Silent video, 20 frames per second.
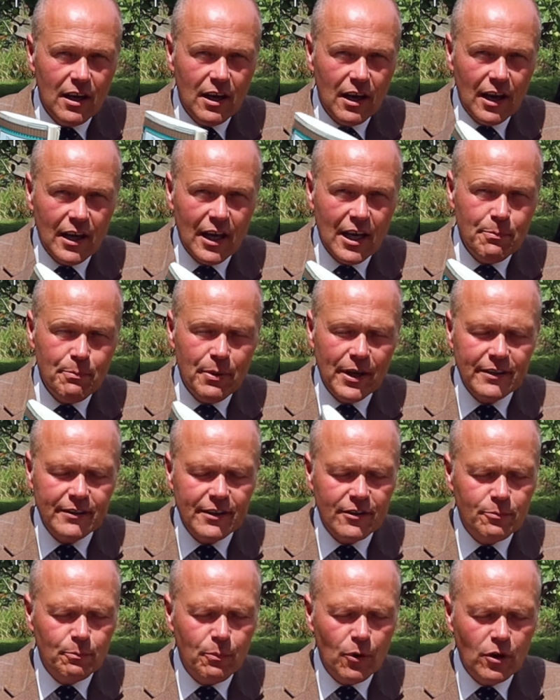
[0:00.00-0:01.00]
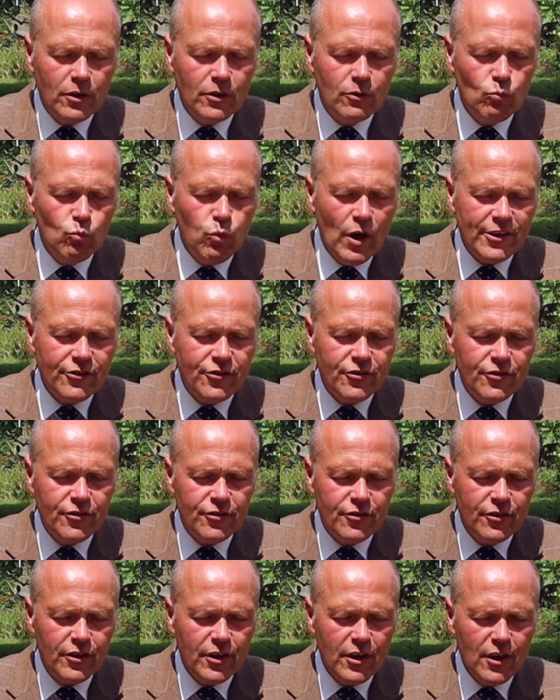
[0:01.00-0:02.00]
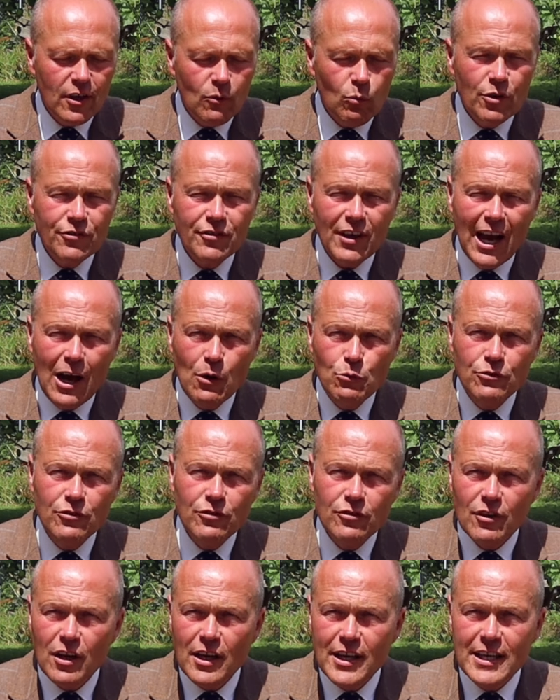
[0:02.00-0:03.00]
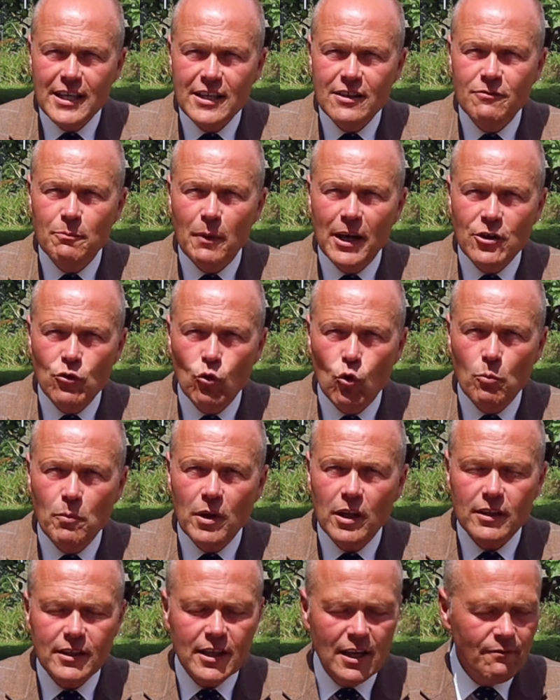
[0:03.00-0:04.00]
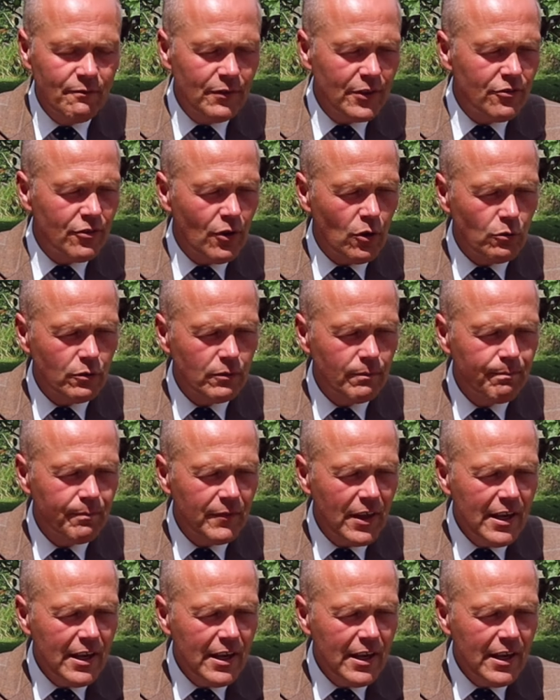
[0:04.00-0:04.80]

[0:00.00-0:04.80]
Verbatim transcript: And I picked this book, which was outside of my normal comfort zone.